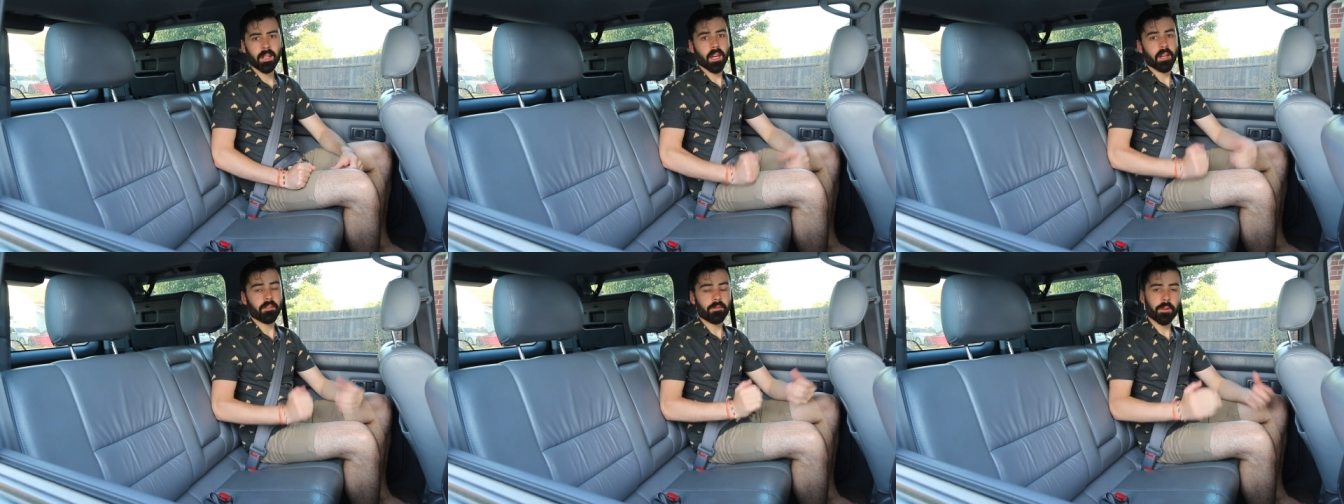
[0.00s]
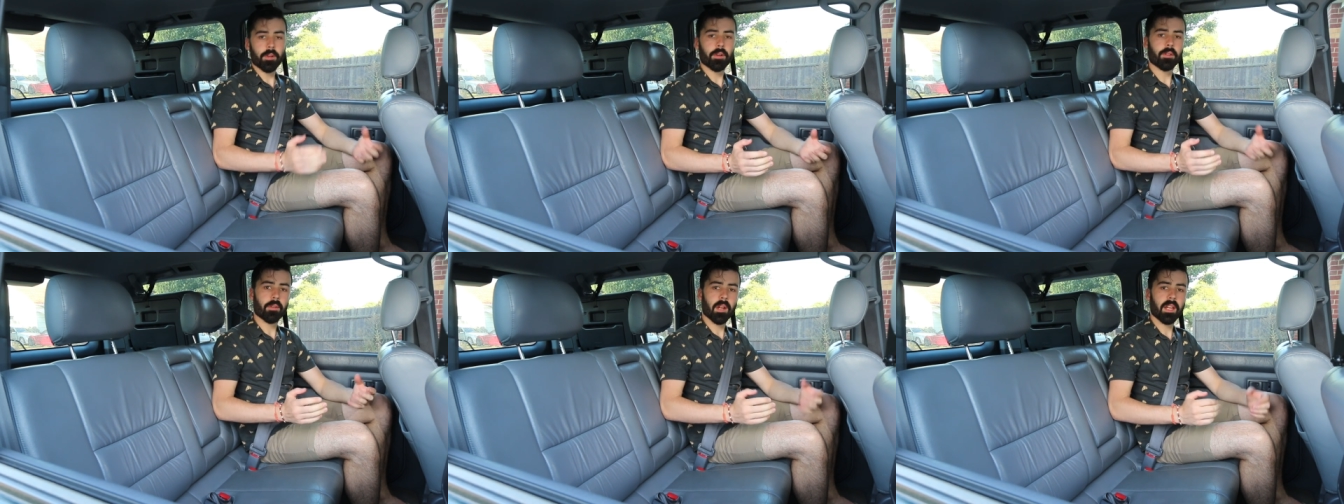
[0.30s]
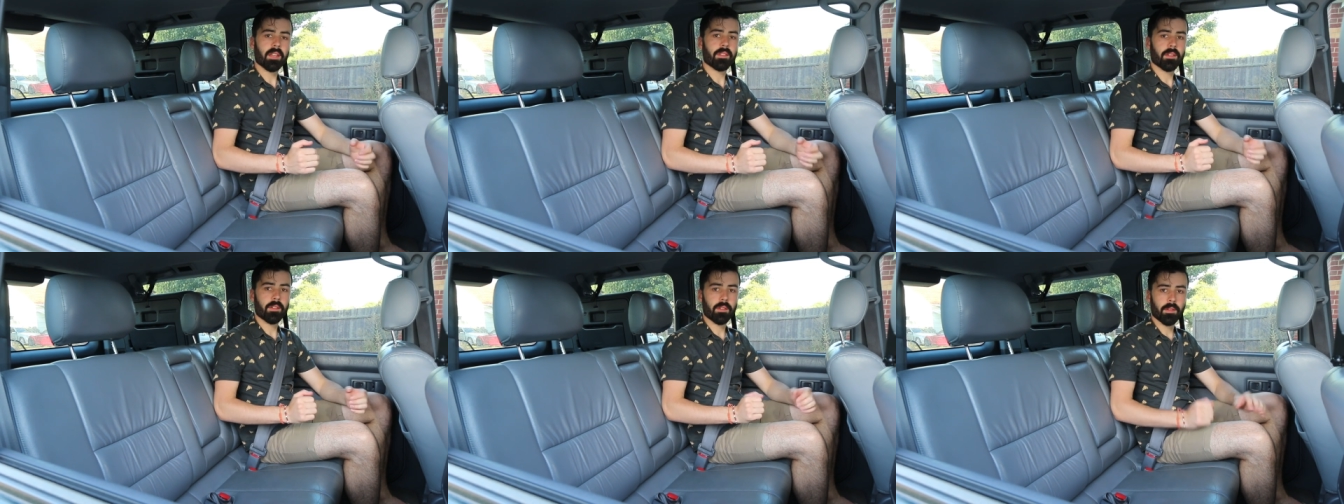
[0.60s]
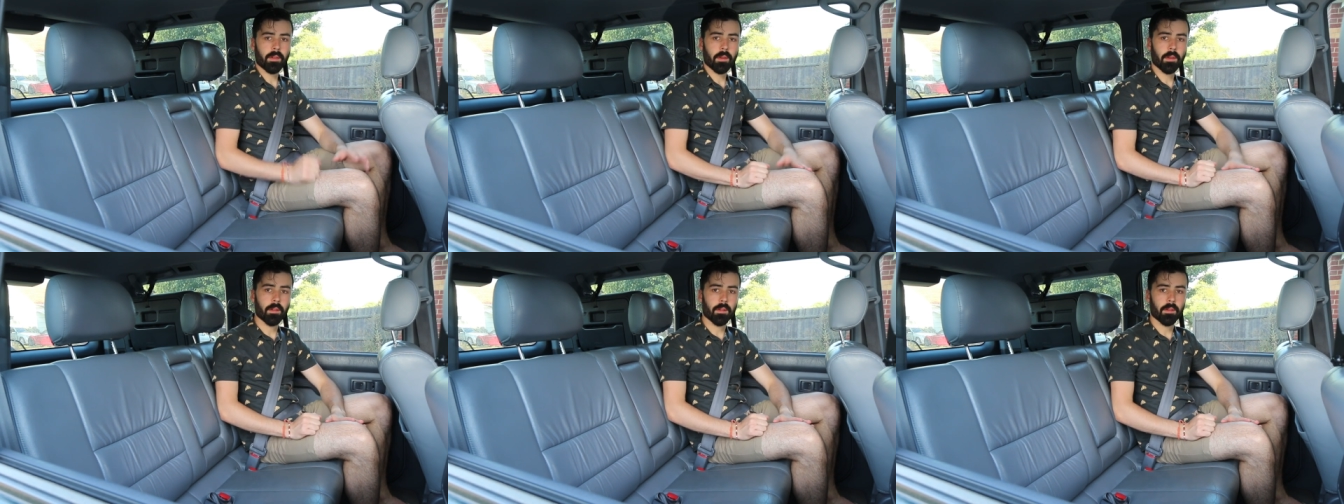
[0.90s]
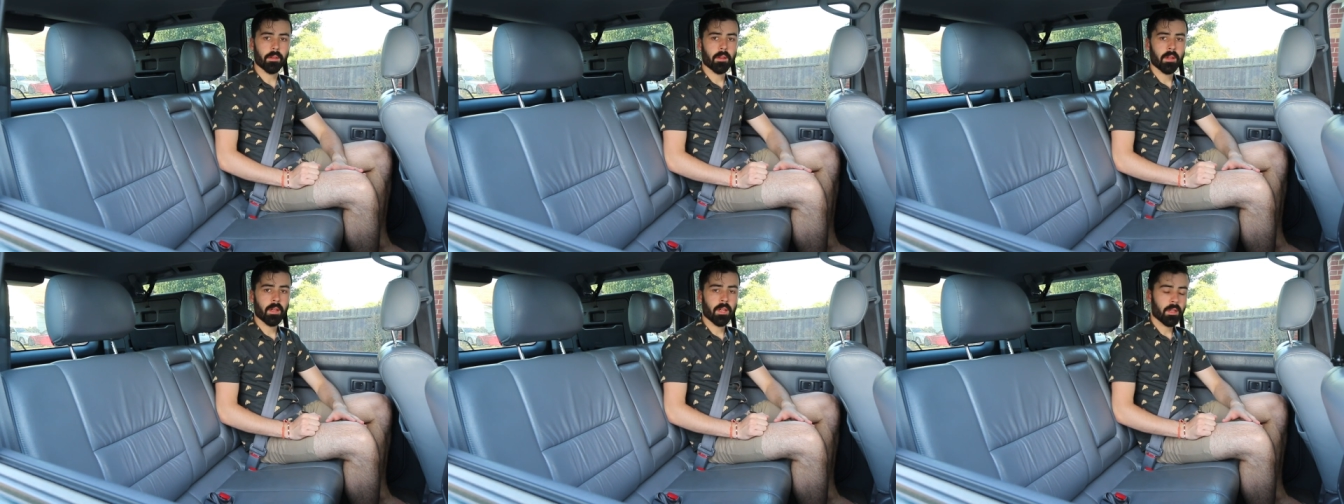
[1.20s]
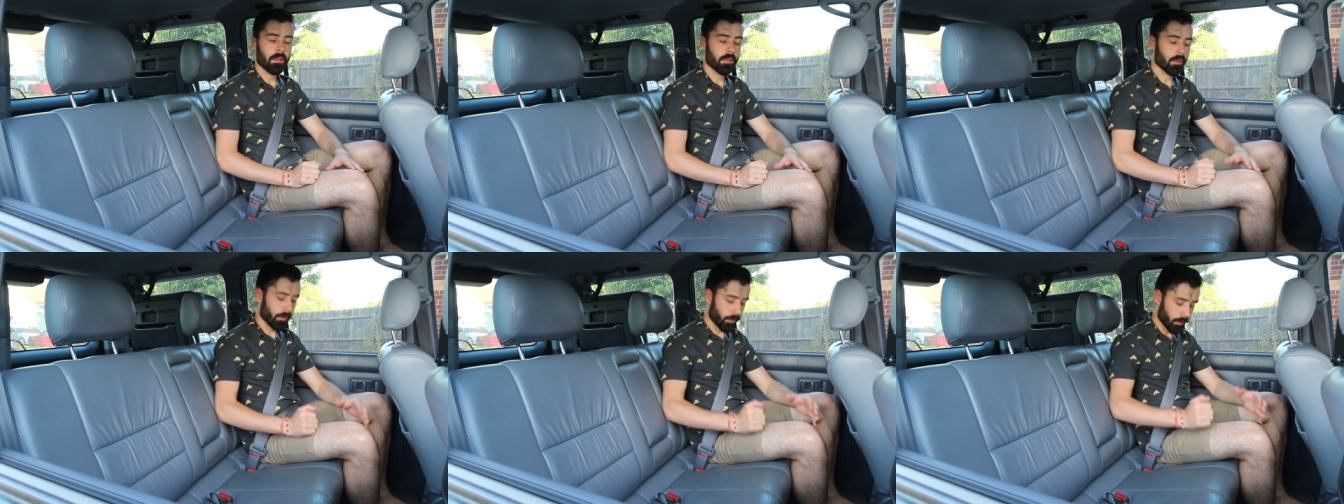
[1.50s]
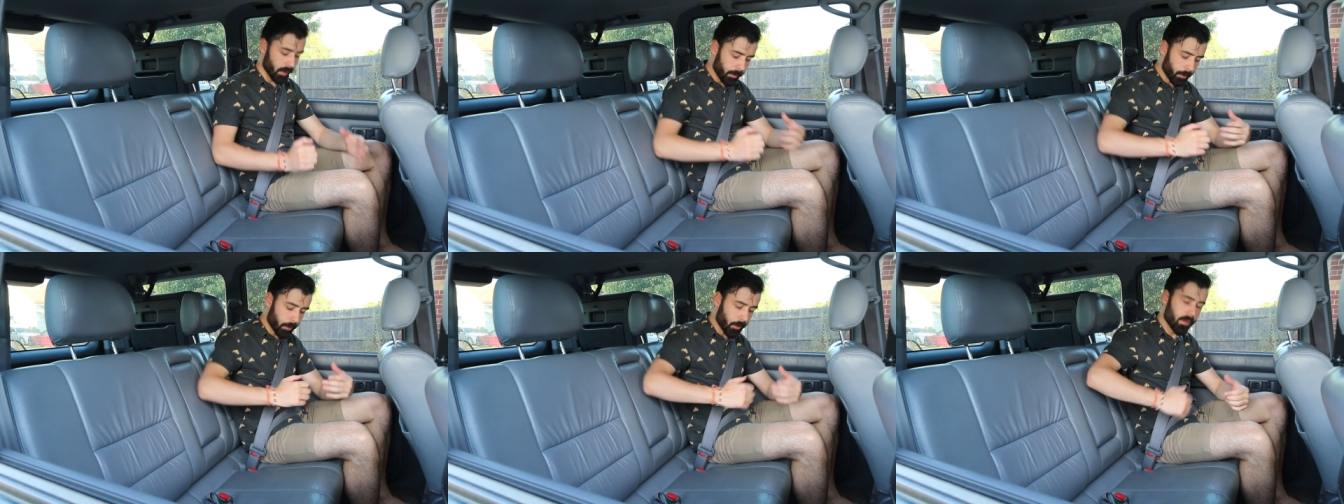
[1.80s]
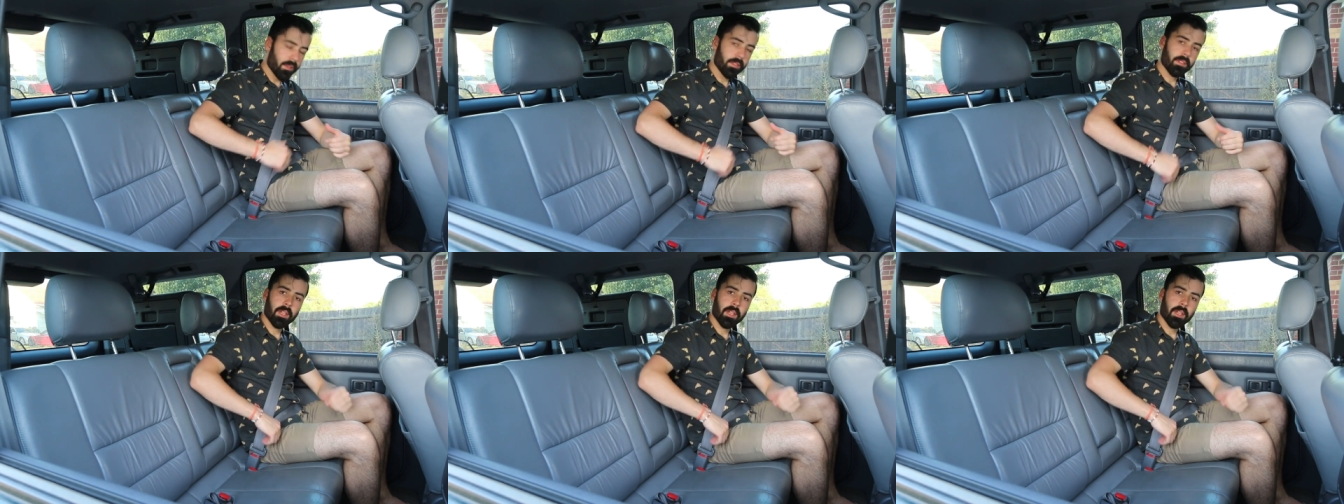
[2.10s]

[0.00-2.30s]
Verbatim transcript: And for good reason too. The three-point